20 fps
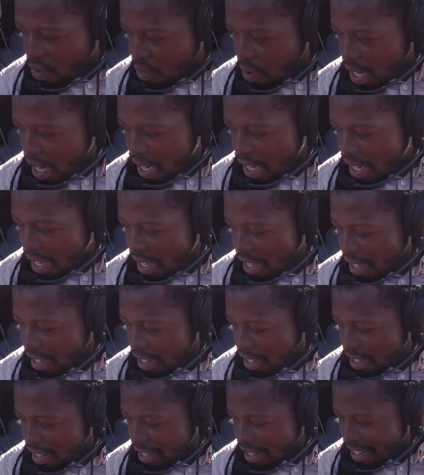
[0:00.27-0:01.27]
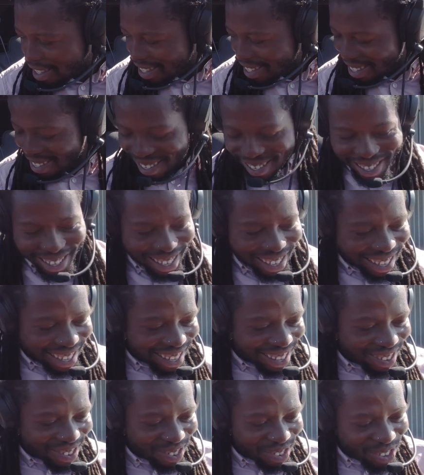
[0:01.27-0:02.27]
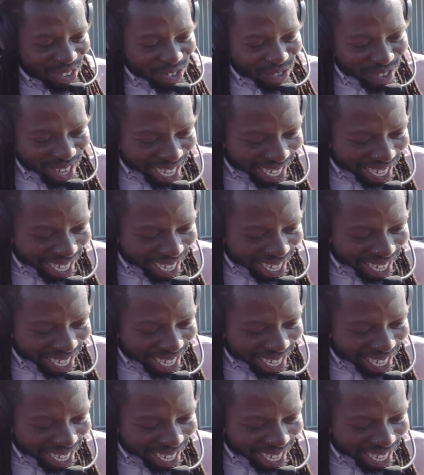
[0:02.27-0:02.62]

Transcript: you ready? I'm ready. You